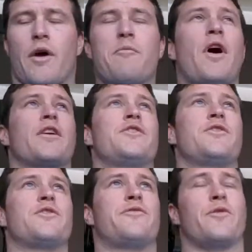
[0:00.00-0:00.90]
I'm not going to
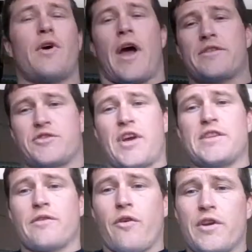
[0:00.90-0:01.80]
do the full
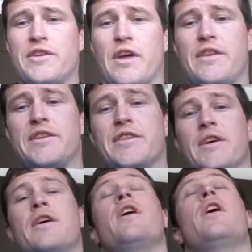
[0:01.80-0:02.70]
exercise. I've already done this
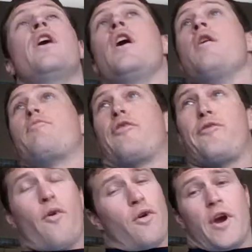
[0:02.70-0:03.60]

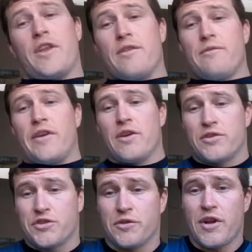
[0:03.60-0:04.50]
before and the video
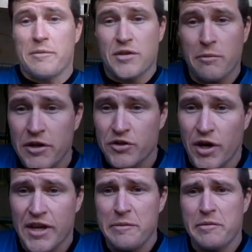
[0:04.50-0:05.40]
screwed up, so I'm going to
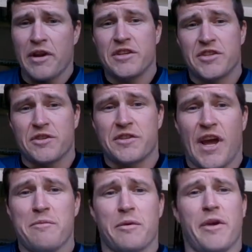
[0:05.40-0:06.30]
try to keep it on a certain
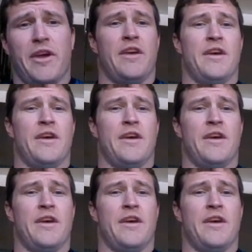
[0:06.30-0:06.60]
time limit.